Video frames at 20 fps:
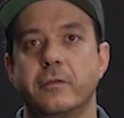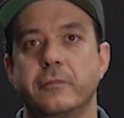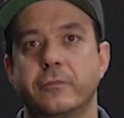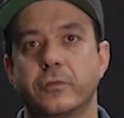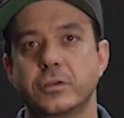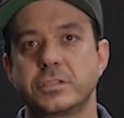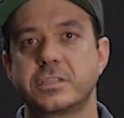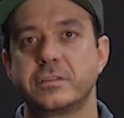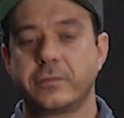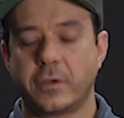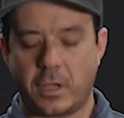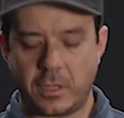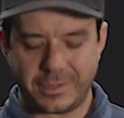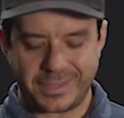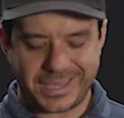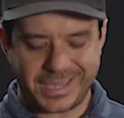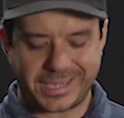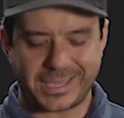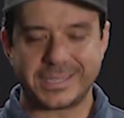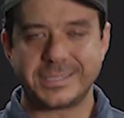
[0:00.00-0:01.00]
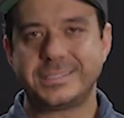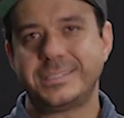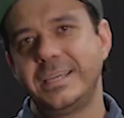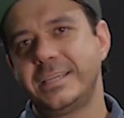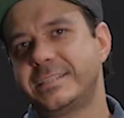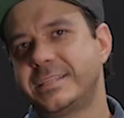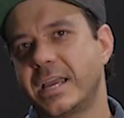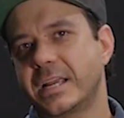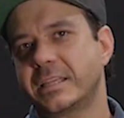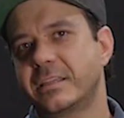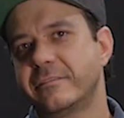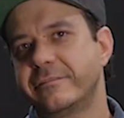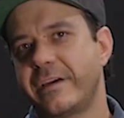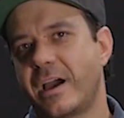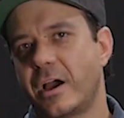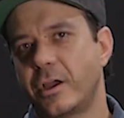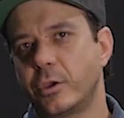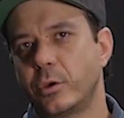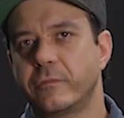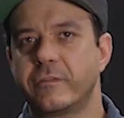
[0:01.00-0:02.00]
First of all, it can detect the
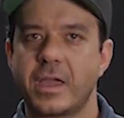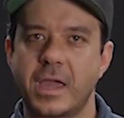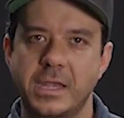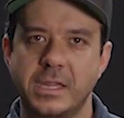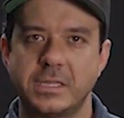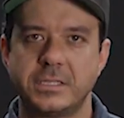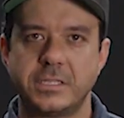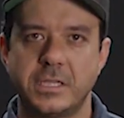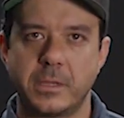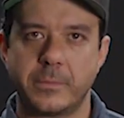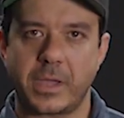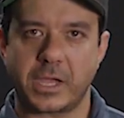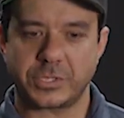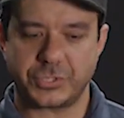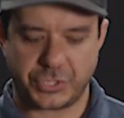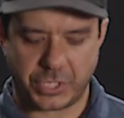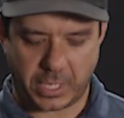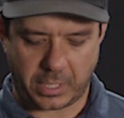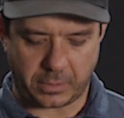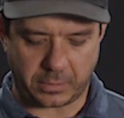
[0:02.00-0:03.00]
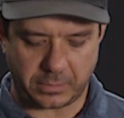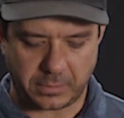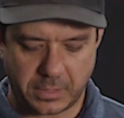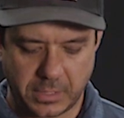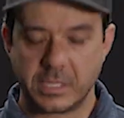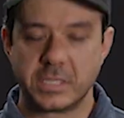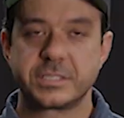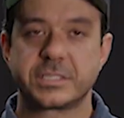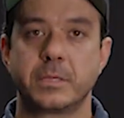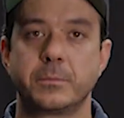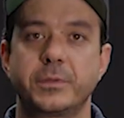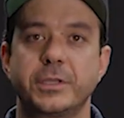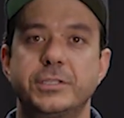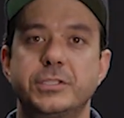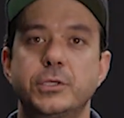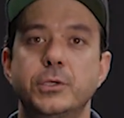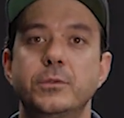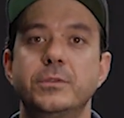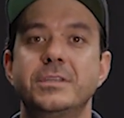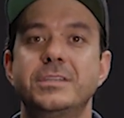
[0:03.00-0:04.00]
value of any DMX channel. Simply
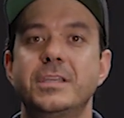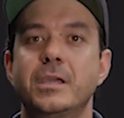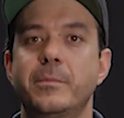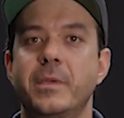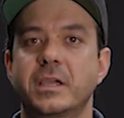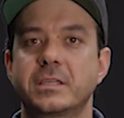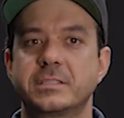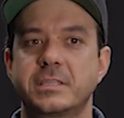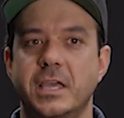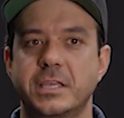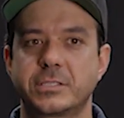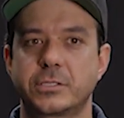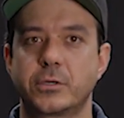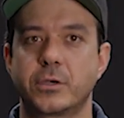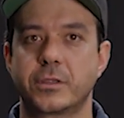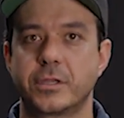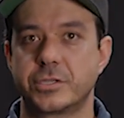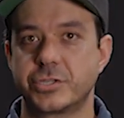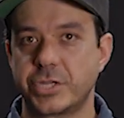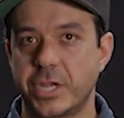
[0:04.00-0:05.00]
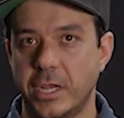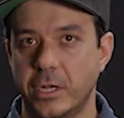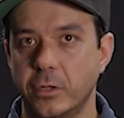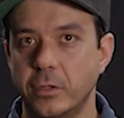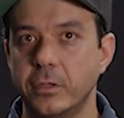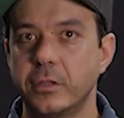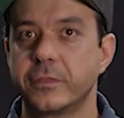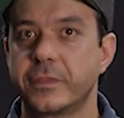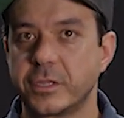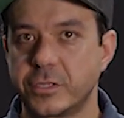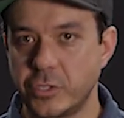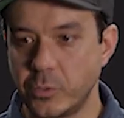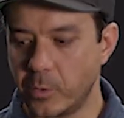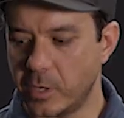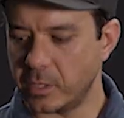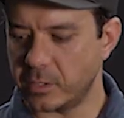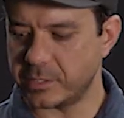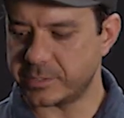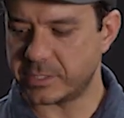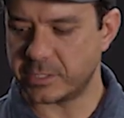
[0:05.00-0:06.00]
tune the DMX tester to the channel that you
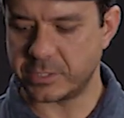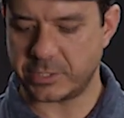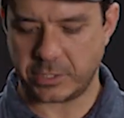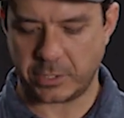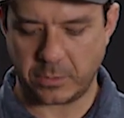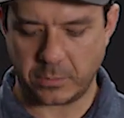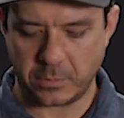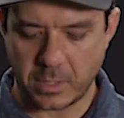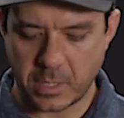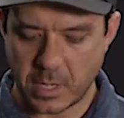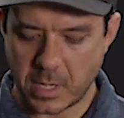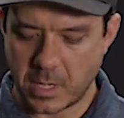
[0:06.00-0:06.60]
want to listen to